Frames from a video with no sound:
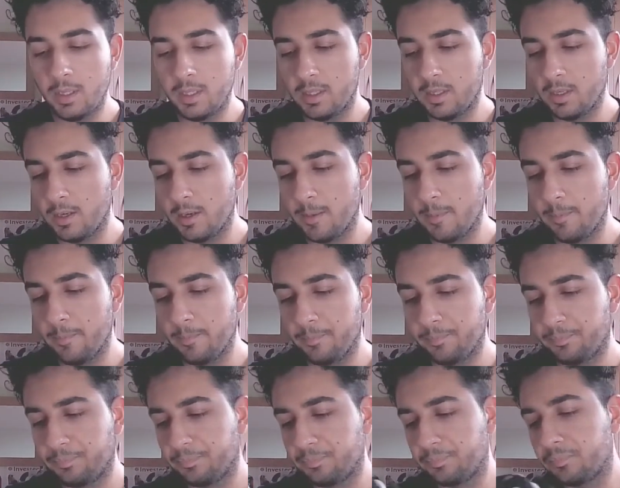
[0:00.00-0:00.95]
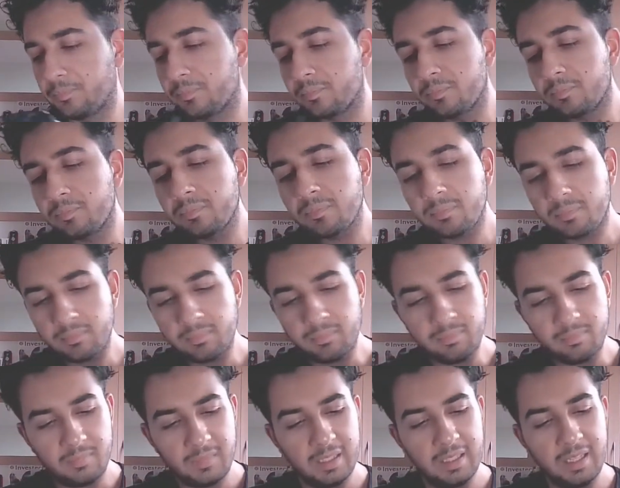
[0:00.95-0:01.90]

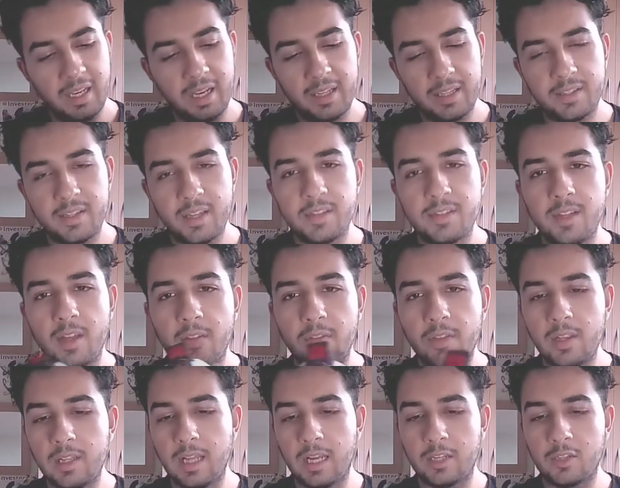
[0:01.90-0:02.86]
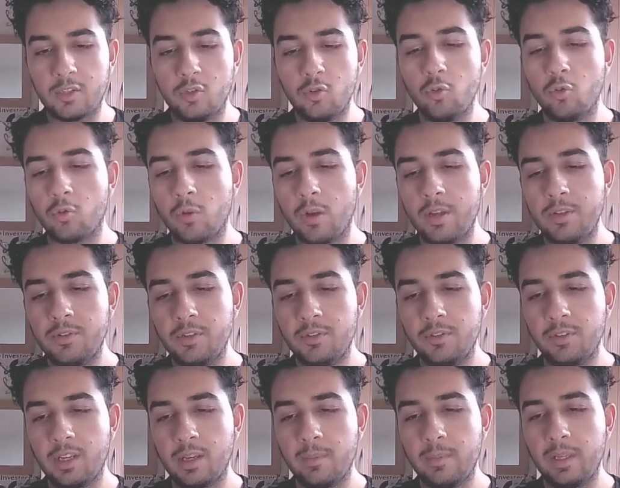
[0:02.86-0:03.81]
But yeah, it's nothing like too crazy. Do
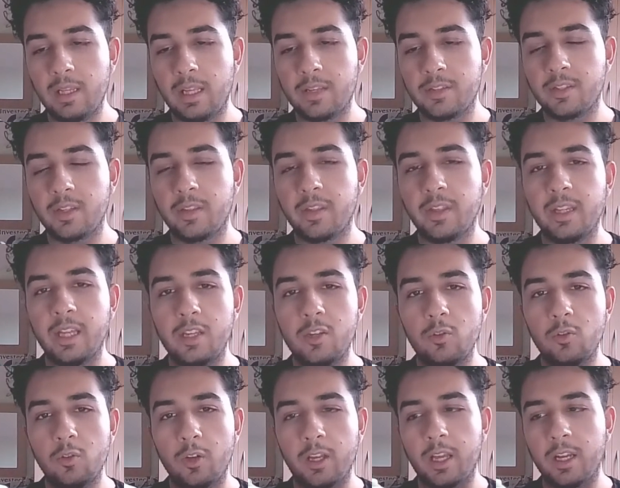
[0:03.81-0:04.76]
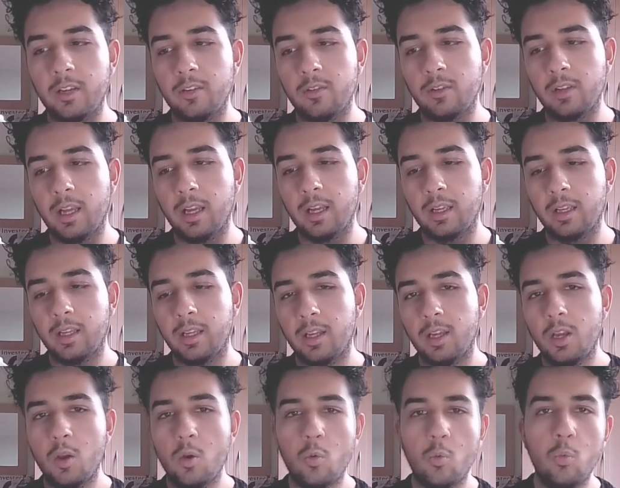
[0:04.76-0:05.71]
you get me? Like, it's nothing that you look at and you're like,
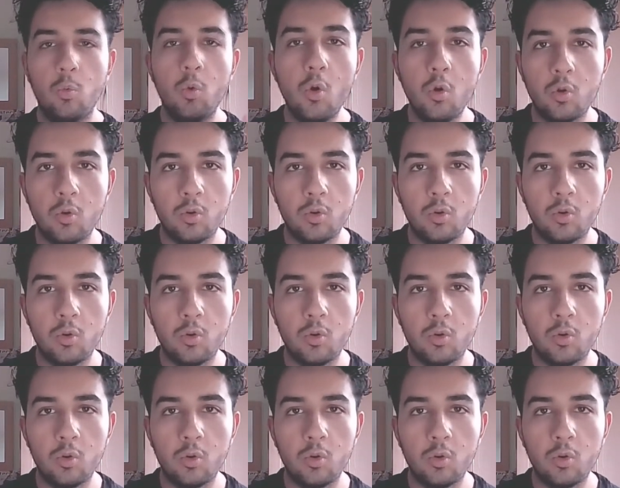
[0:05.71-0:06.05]
whoo.